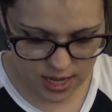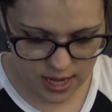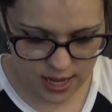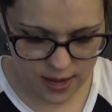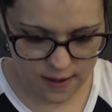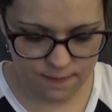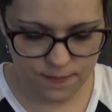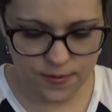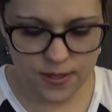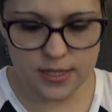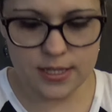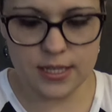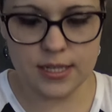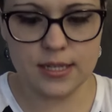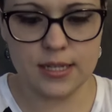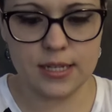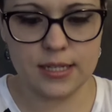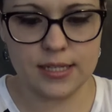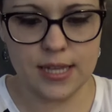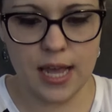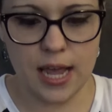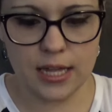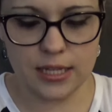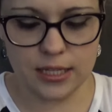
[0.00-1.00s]
if this is
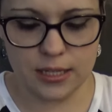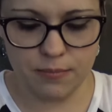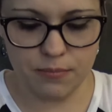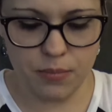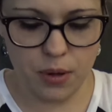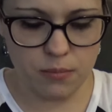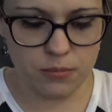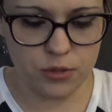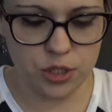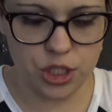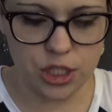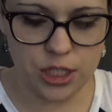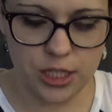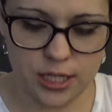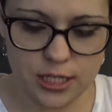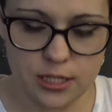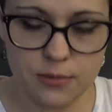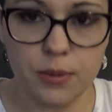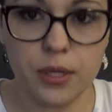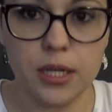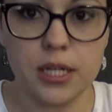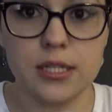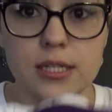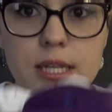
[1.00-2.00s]
exactly Bum Genius,
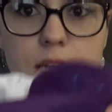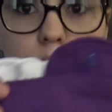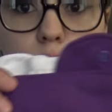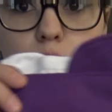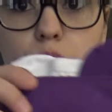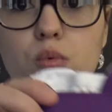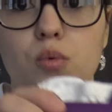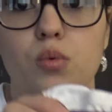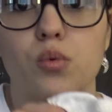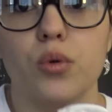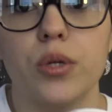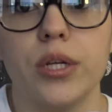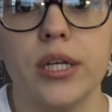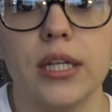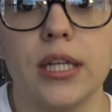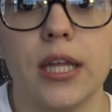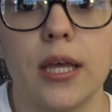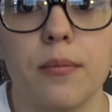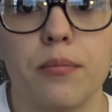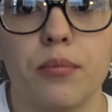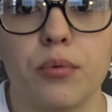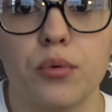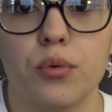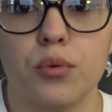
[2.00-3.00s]
but it's like a
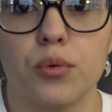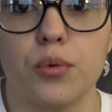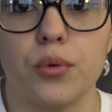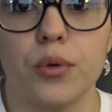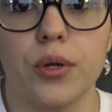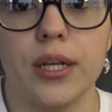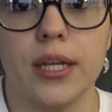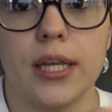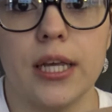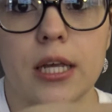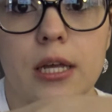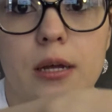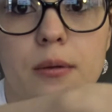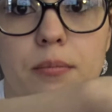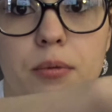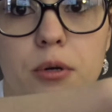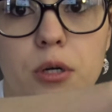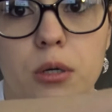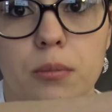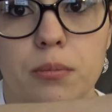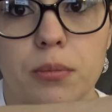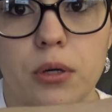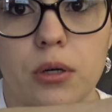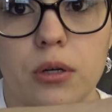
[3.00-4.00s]
really pretty
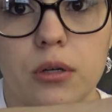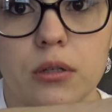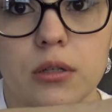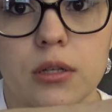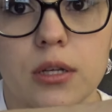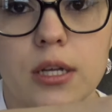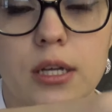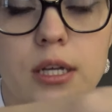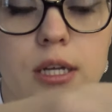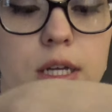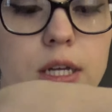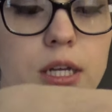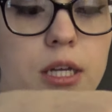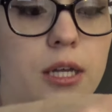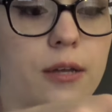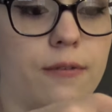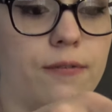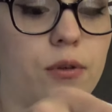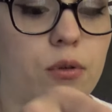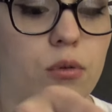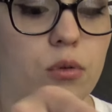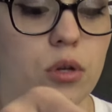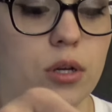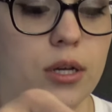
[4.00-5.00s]
purple
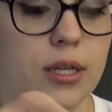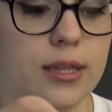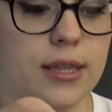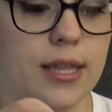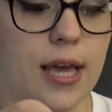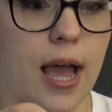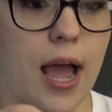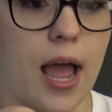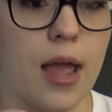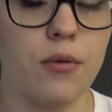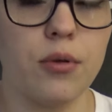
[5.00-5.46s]
if you look at that.